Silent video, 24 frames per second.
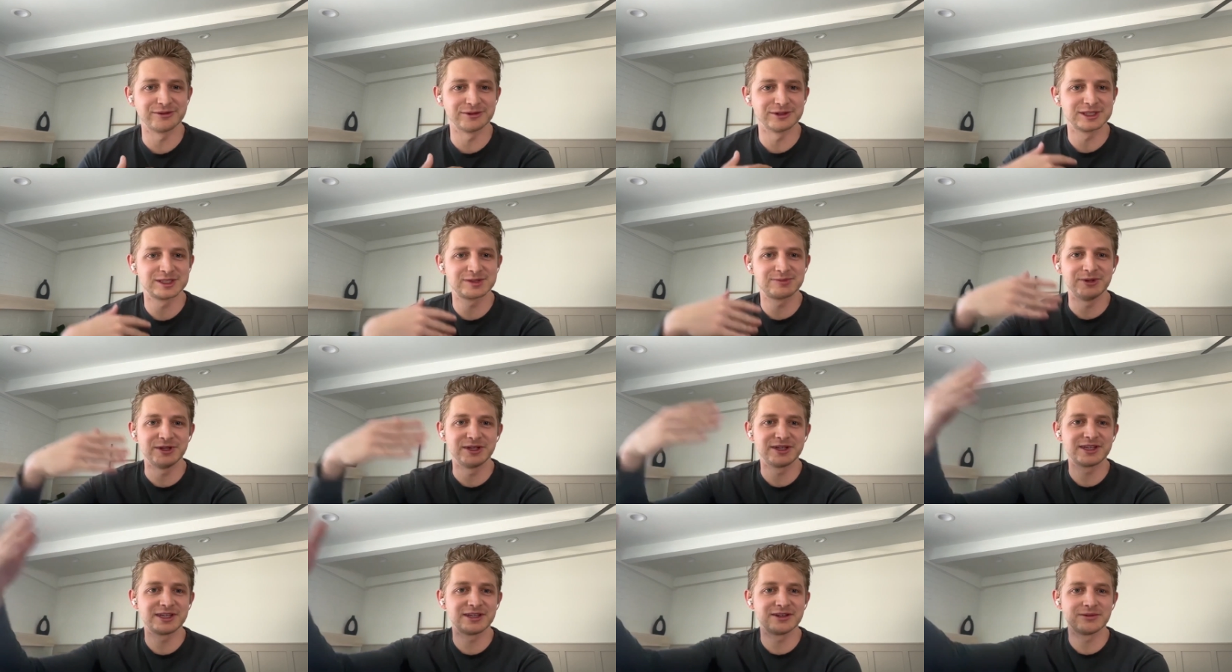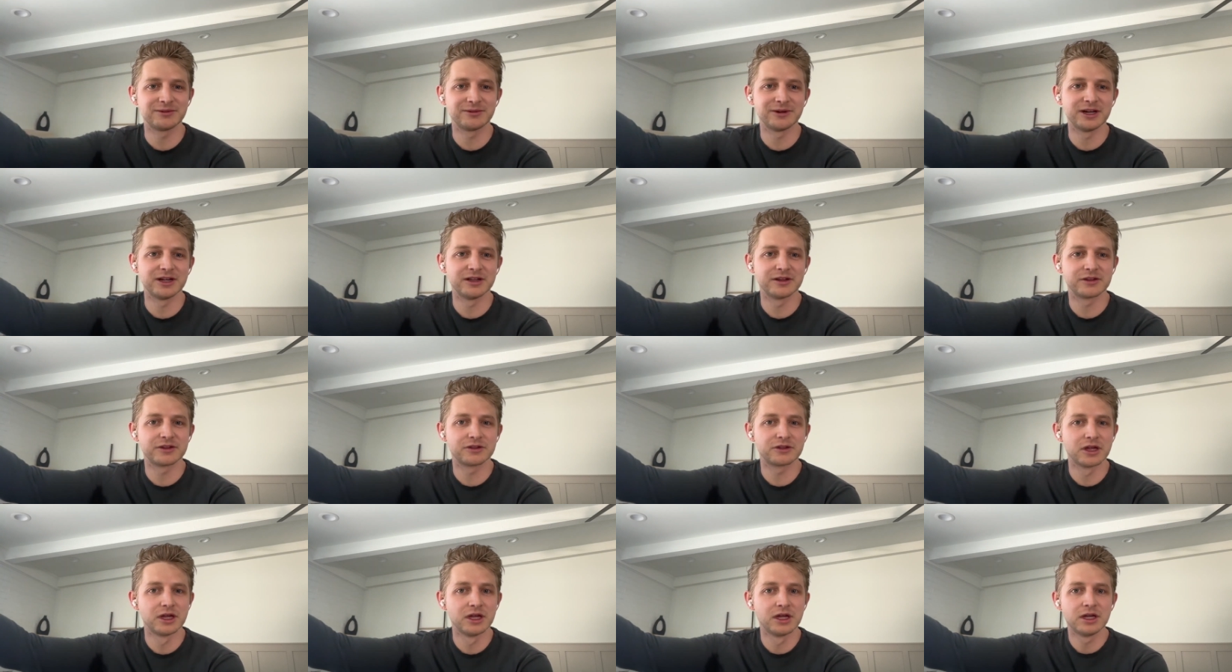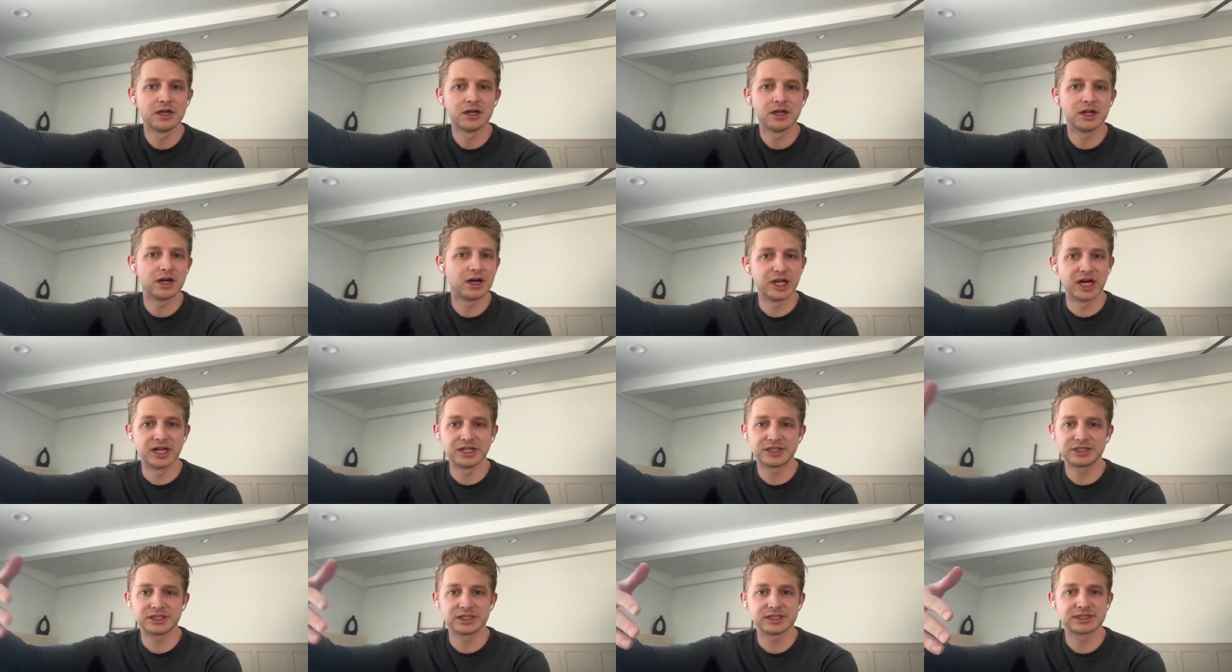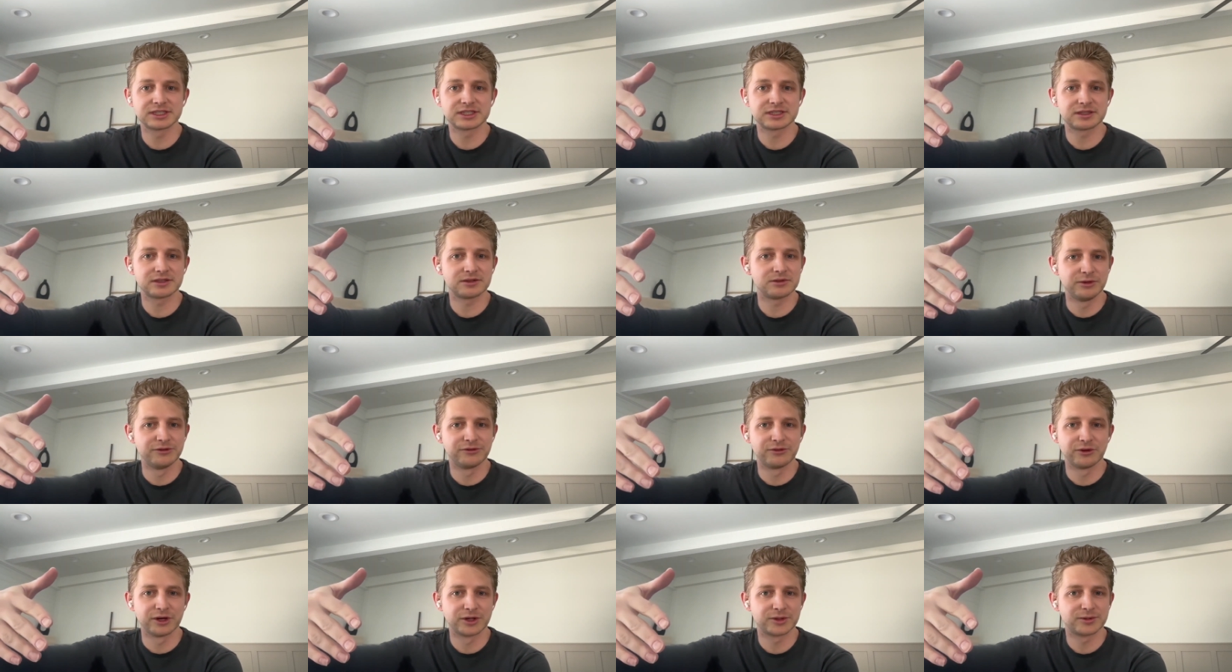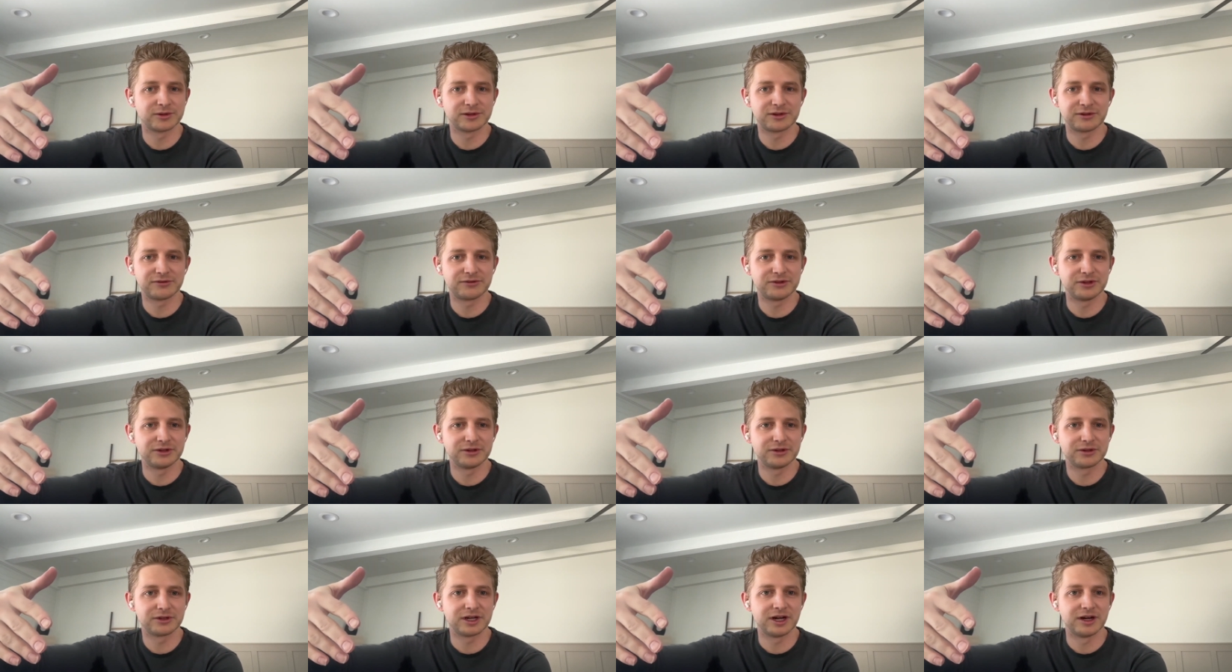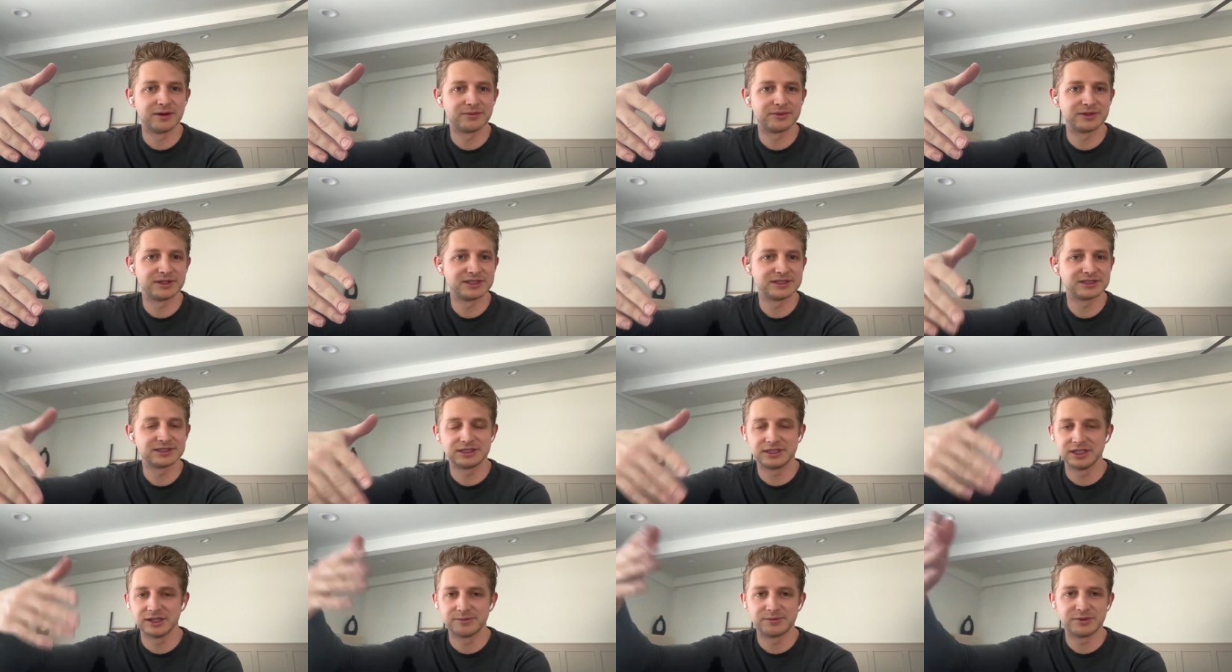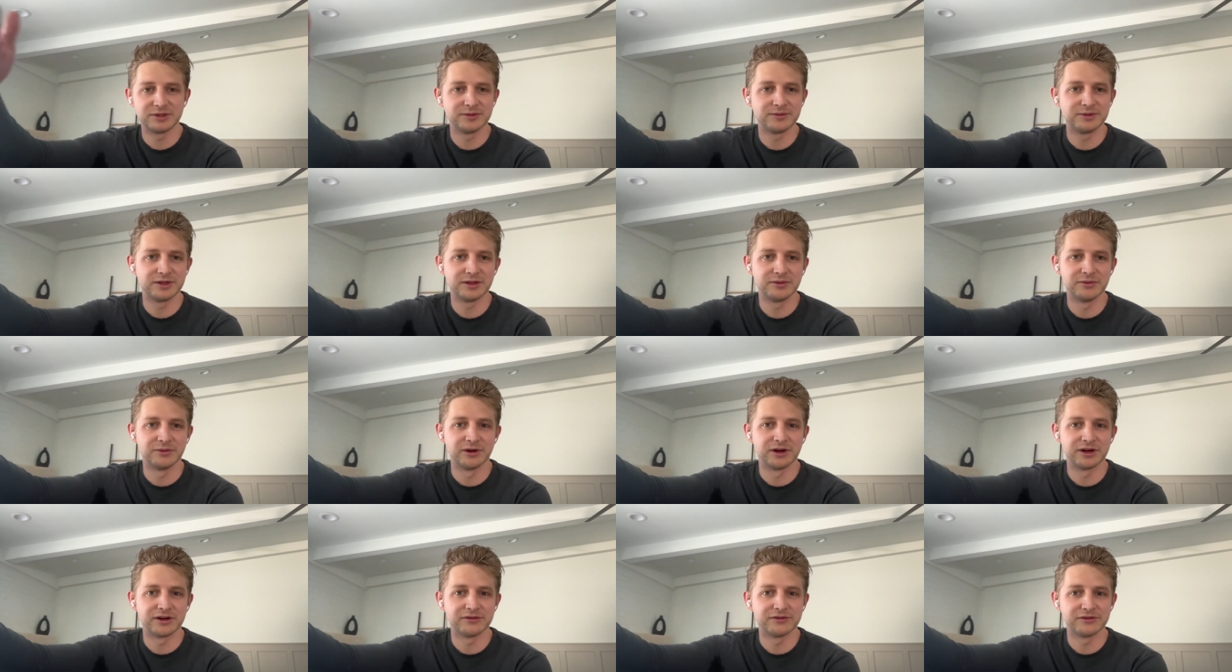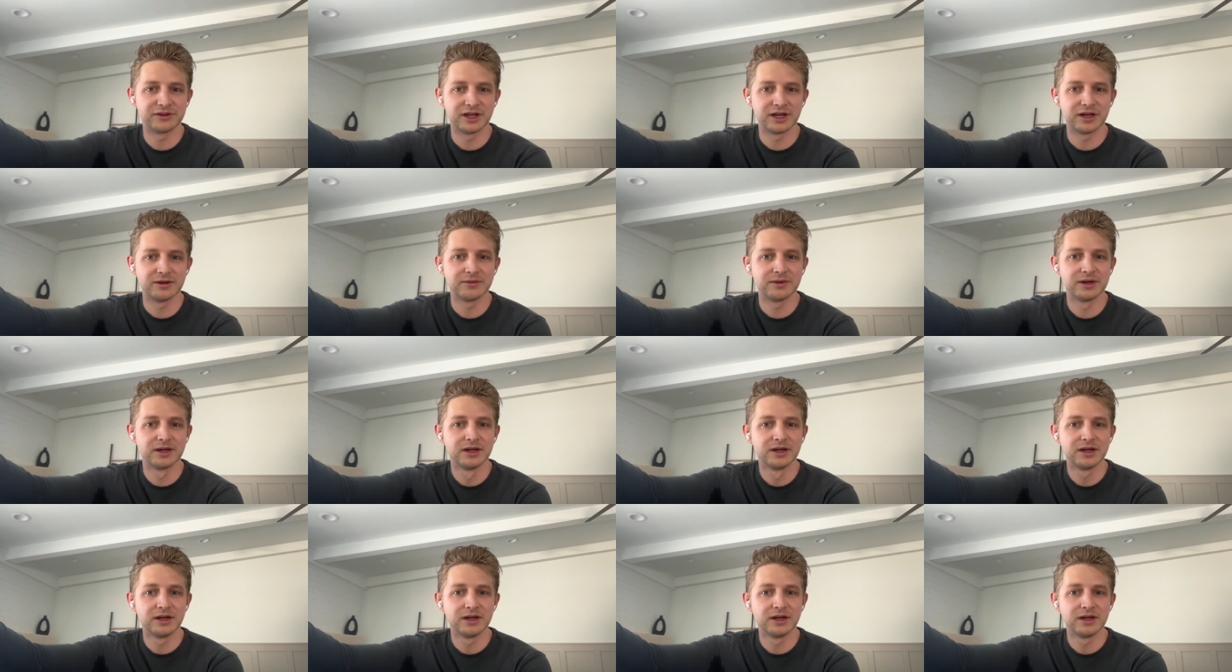We're speaking with not just, we've worked with a few companies, Dippy being one of them,